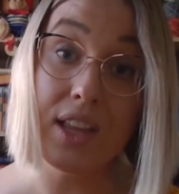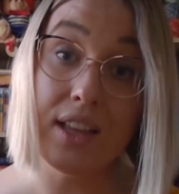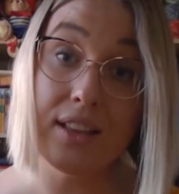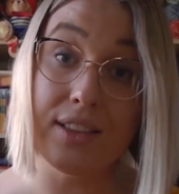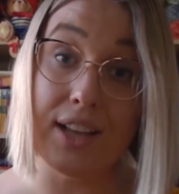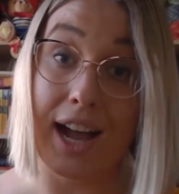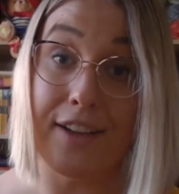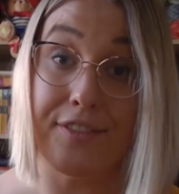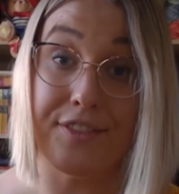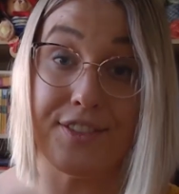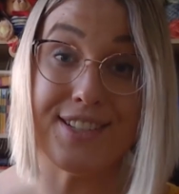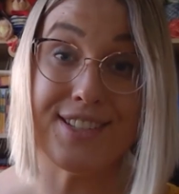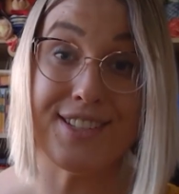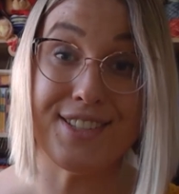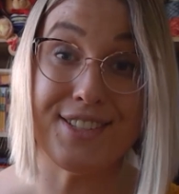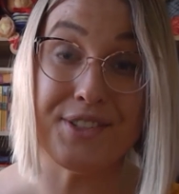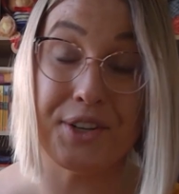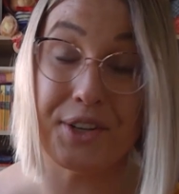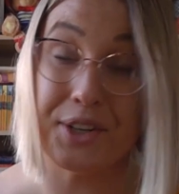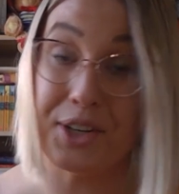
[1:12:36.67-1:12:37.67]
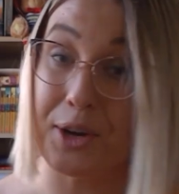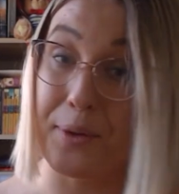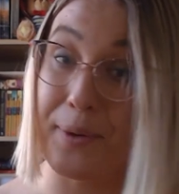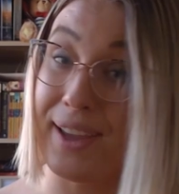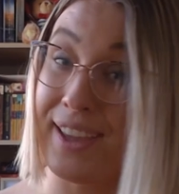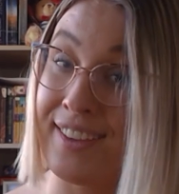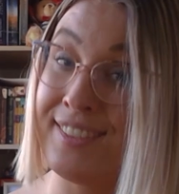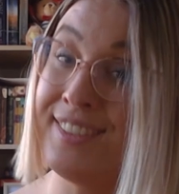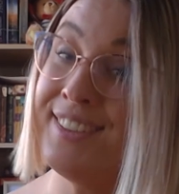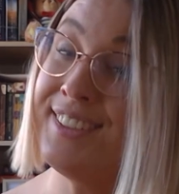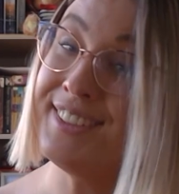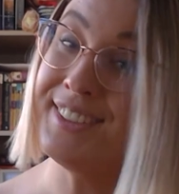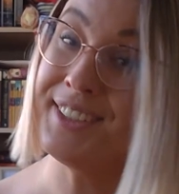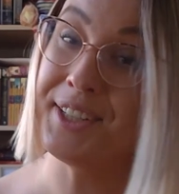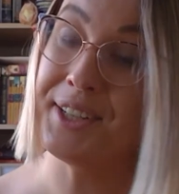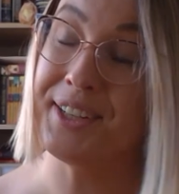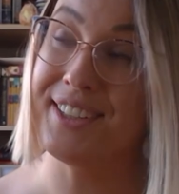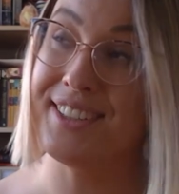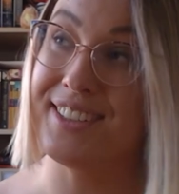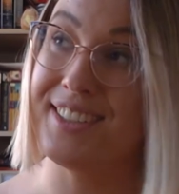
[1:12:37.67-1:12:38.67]
life is not going,
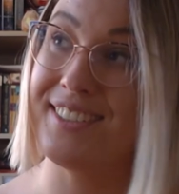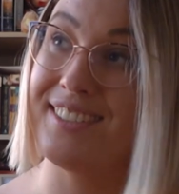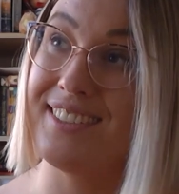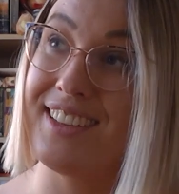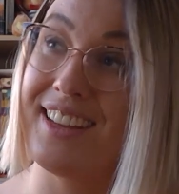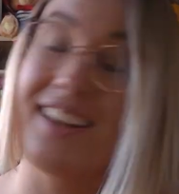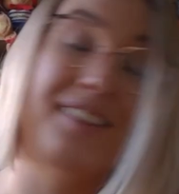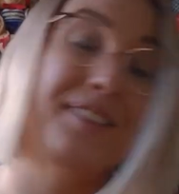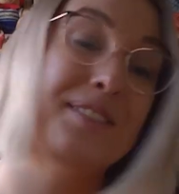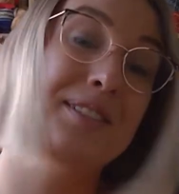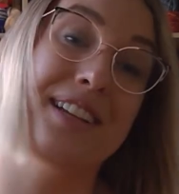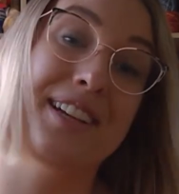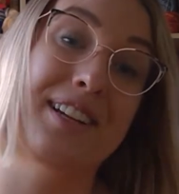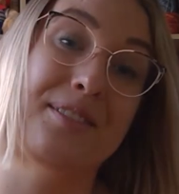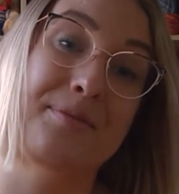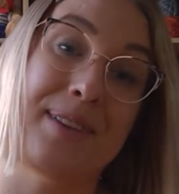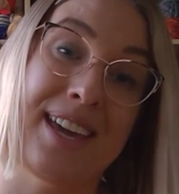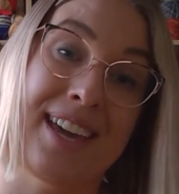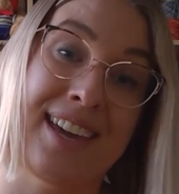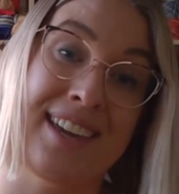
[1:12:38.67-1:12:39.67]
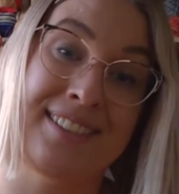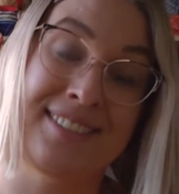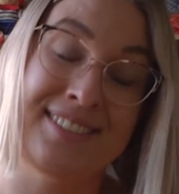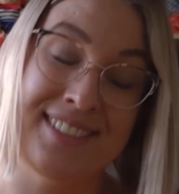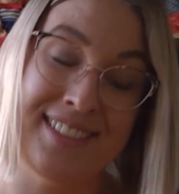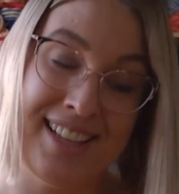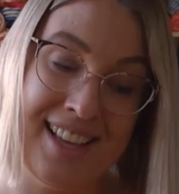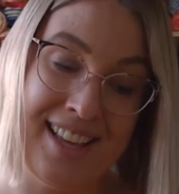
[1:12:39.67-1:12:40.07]
it'll be,